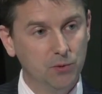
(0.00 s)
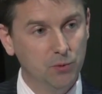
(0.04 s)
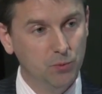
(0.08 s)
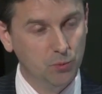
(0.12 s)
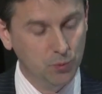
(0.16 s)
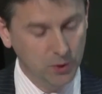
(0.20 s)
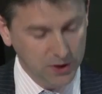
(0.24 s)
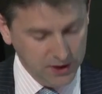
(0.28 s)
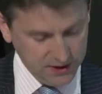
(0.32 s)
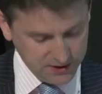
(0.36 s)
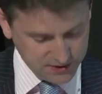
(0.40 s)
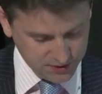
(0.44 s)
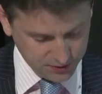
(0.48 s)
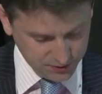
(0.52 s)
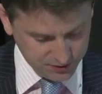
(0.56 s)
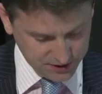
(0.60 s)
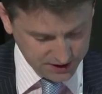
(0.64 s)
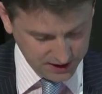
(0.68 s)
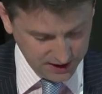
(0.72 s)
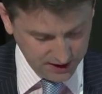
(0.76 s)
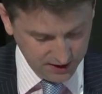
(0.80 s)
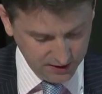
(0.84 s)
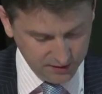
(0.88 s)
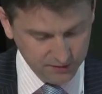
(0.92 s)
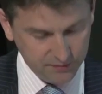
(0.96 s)
We don't
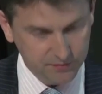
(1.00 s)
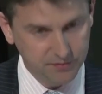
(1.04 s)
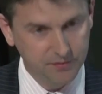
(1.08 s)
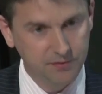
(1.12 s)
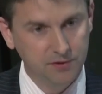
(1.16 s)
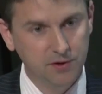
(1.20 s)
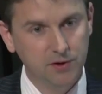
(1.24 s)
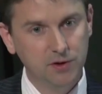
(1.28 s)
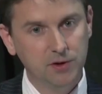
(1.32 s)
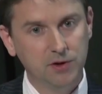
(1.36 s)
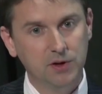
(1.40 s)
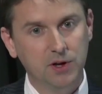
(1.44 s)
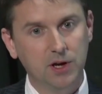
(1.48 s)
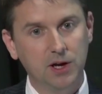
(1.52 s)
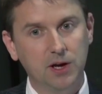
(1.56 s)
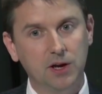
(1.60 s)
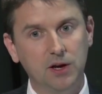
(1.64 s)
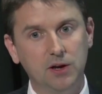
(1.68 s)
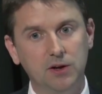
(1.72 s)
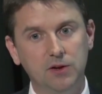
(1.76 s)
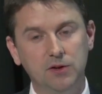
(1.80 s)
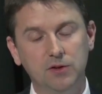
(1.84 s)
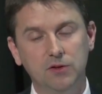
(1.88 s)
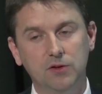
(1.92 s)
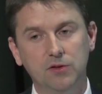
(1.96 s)
have
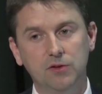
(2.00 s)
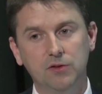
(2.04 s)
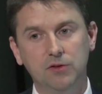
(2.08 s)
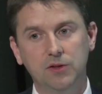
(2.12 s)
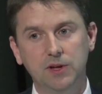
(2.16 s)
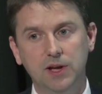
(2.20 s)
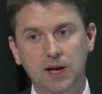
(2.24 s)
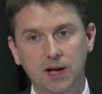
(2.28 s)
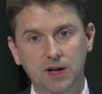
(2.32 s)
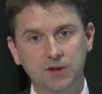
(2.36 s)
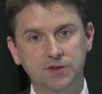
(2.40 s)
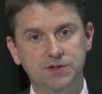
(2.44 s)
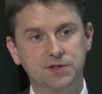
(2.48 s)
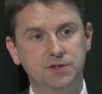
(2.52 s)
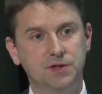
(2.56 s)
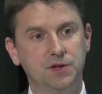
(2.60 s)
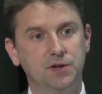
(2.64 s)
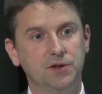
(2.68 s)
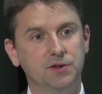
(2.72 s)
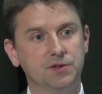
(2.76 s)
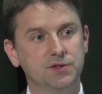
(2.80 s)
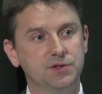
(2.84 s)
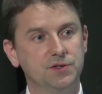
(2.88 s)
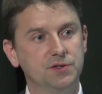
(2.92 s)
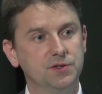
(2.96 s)
the
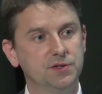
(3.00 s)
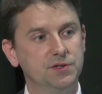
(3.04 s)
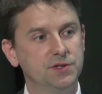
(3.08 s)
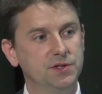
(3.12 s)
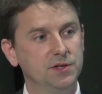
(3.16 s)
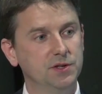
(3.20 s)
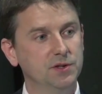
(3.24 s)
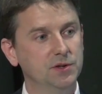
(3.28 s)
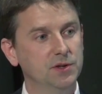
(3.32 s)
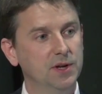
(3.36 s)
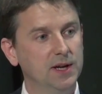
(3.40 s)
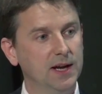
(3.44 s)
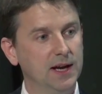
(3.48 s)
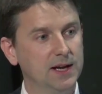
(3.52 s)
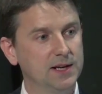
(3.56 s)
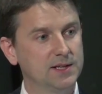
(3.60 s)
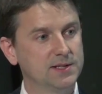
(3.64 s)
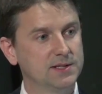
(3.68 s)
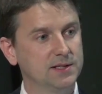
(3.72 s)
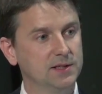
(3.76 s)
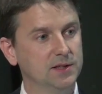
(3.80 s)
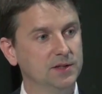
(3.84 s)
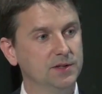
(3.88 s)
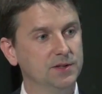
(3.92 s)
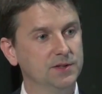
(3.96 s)
answers to
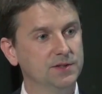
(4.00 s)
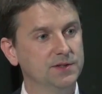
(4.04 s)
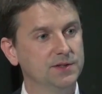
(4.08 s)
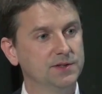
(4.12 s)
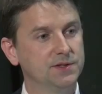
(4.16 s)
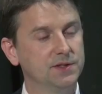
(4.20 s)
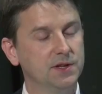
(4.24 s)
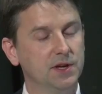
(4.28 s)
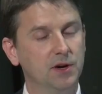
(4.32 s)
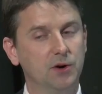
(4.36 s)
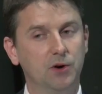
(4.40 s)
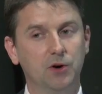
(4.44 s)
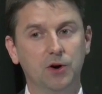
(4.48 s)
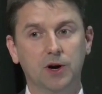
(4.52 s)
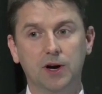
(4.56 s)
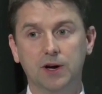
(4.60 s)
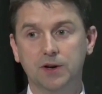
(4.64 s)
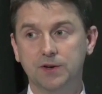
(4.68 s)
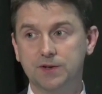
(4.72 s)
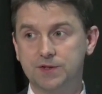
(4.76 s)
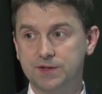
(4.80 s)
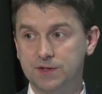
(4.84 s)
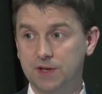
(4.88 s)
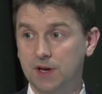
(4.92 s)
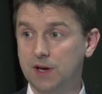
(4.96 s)
excellence or
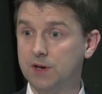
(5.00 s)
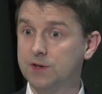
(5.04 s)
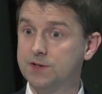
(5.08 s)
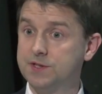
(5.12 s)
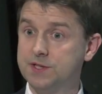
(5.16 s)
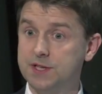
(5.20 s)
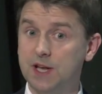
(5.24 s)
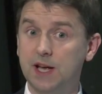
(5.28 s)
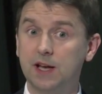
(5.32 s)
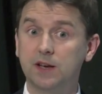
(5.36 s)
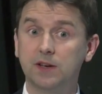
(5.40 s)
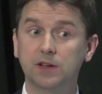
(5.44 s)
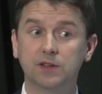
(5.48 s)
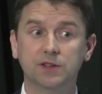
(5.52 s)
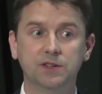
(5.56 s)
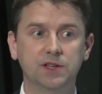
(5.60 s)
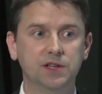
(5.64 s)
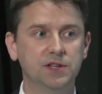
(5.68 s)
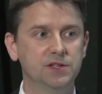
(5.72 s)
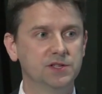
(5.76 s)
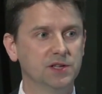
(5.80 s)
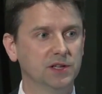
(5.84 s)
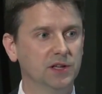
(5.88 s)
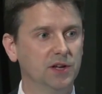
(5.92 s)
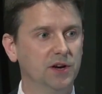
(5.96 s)
outstanding
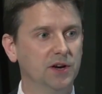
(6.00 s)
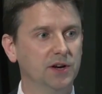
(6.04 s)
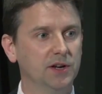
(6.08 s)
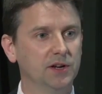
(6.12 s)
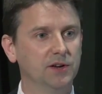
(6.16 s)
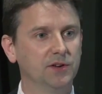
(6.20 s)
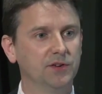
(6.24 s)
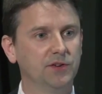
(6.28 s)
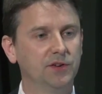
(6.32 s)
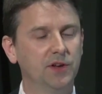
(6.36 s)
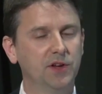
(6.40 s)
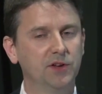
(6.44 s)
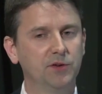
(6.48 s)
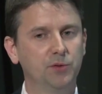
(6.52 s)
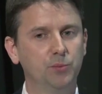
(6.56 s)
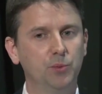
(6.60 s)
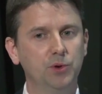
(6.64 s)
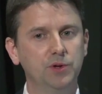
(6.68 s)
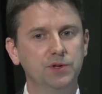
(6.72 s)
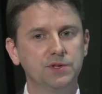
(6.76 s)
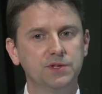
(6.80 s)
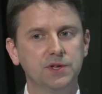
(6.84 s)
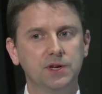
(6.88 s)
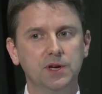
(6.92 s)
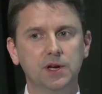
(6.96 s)
teaching, learning and
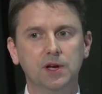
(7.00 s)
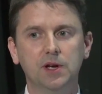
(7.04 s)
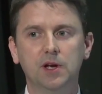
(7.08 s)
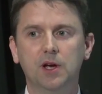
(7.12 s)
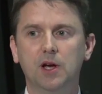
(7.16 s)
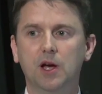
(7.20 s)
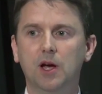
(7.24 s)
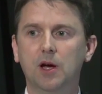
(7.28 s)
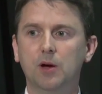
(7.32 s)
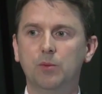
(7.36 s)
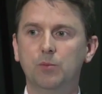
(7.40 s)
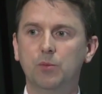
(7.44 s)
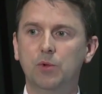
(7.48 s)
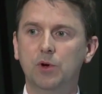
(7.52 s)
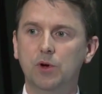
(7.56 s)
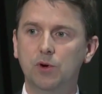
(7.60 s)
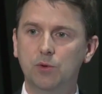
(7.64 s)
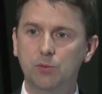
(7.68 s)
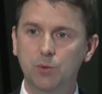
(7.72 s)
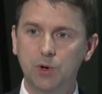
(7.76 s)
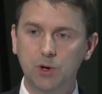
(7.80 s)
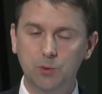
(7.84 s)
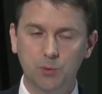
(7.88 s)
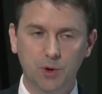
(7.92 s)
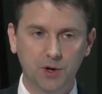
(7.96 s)
assessment.
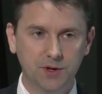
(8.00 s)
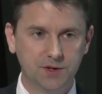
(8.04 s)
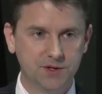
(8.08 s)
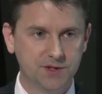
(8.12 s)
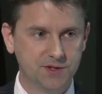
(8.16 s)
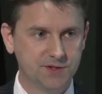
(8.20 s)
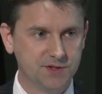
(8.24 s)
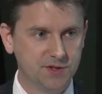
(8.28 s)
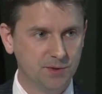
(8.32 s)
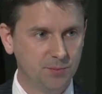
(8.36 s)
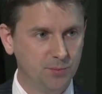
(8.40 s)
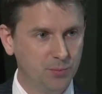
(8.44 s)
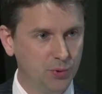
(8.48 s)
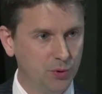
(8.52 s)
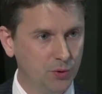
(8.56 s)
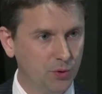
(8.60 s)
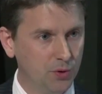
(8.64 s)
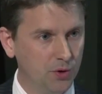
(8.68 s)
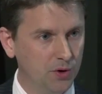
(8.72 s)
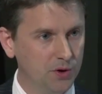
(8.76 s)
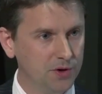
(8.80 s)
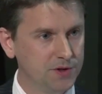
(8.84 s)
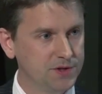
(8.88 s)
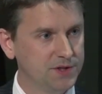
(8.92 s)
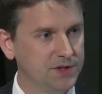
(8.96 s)
We want to
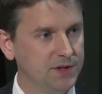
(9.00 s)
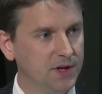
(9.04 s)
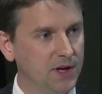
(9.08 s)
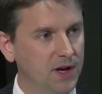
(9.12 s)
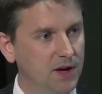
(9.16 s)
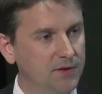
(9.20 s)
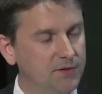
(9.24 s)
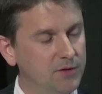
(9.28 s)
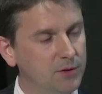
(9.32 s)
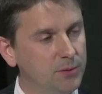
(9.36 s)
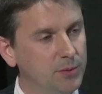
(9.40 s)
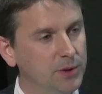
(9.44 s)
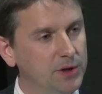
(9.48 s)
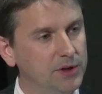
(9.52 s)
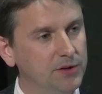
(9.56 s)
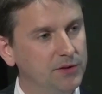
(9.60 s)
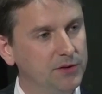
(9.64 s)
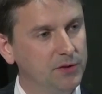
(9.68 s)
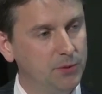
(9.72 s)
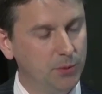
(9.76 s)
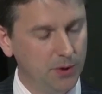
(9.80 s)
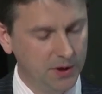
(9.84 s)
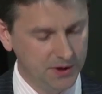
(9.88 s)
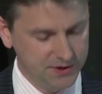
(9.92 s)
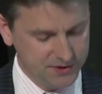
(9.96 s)
support
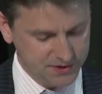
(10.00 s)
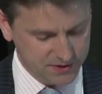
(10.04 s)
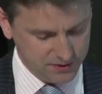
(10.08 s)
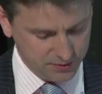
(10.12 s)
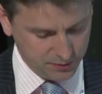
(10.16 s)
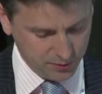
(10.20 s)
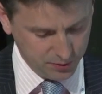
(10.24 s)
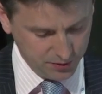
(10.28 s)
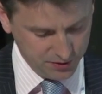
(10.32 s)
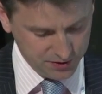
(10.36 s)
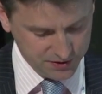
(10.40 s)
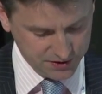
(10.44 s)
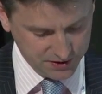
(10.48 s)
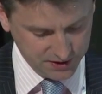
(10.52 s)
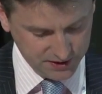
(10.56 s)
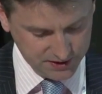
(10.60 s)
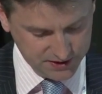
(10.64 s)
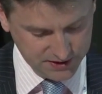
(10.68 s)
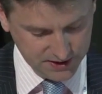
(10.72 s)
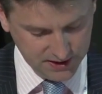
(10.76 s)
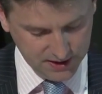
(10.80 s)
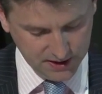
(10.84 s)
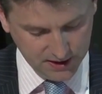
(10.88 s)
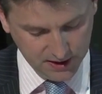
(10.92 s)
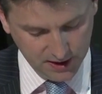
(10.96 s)
everybody's quest towards
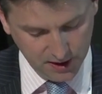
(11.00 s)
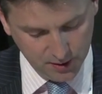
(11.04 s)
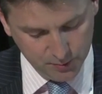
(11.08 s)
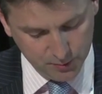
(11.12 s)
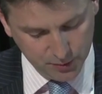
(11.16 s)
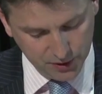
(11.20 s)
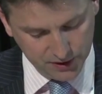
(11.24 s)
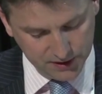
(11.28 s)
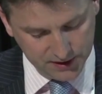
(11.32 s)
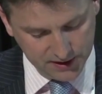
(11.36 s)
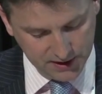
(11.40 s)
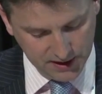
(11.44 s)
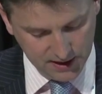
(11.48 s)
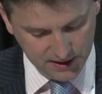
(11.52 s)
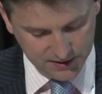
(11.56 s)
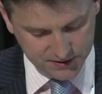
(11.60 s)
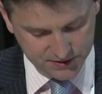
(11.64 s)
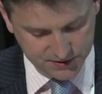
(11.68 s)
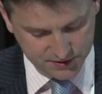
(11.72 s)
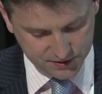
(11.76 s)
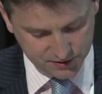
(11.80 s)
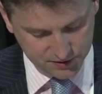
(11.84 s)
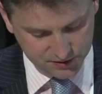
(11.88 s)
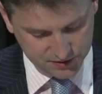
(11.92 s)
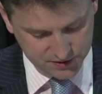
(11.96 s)
it, but the
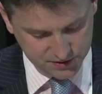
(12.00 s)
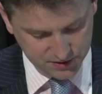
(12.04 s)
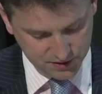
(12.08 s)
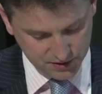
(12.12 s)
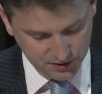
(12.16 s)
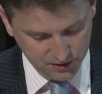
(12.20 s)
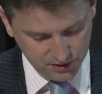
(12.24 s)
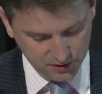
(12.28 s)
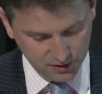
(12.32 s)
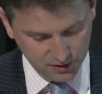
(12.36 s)
answers